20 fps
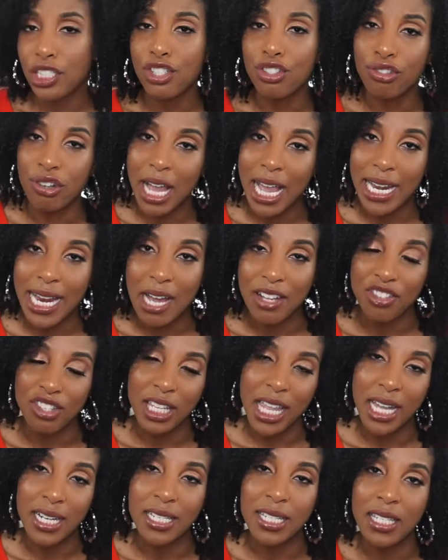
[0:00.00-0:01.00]
try it out,
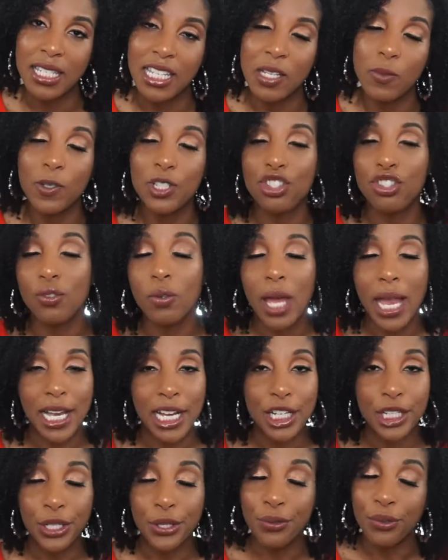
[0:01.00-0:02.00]
just kind of see what you
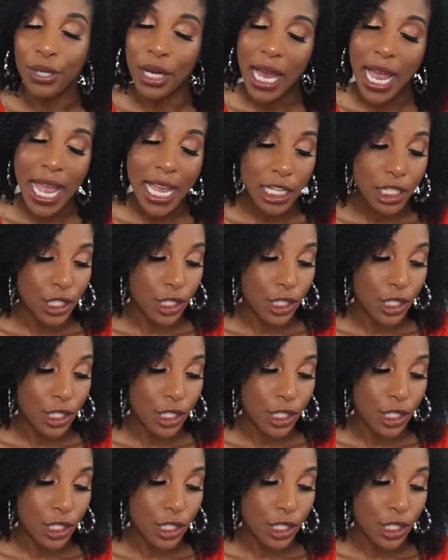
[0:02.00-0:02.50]
like and don't like.